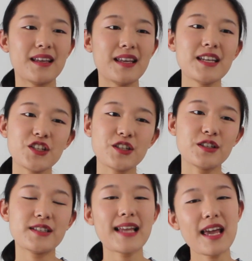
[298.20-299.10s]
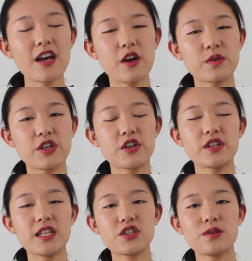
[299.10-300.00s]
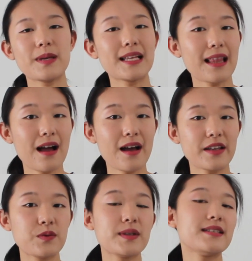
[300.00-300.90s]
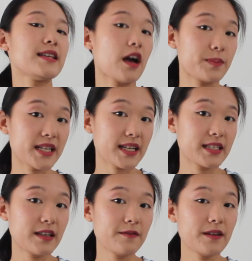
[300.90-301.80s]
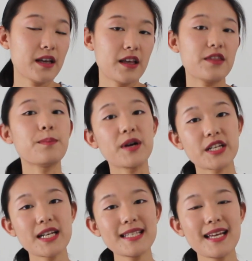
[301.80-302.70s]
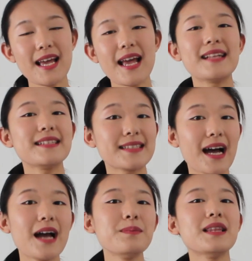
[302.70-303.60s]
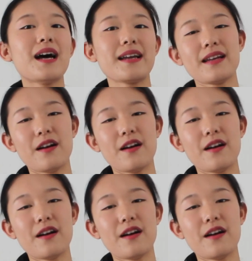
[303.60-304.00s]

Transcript: Each stakeholder needs to be aligned with the objective, the budget, and the timeline